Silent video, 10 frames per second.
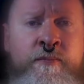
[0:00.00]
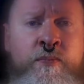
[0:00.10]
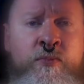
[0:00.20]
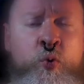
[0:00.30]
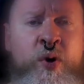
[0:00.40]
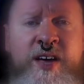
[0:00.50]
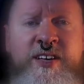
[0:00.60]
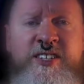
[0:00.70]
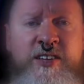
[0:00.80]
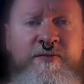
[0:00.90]
The way
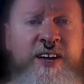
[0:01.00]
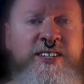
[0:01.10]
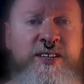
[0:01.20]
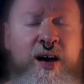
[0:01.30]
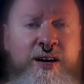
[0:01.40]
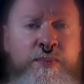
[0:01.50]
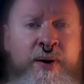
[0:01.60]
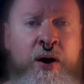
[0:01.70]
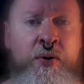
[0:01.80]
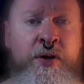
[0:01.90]
this stuff gets talked
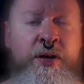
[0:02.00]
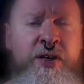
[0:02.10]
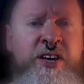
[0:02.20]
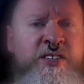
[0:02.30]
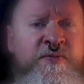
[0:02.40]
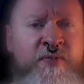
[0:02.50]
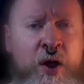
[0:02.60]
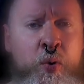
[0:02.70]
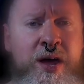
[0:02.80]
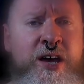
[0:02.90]
about is
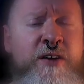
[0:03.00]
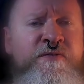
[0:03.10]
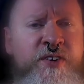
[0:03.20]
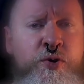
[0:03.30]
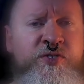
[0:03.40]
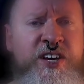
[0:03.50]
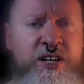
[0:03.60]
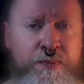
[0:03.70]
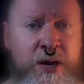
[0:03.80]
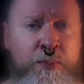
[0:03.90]
very confusing to
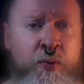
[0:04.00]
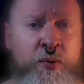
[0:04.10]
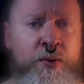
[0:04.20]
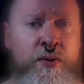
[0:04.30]
people.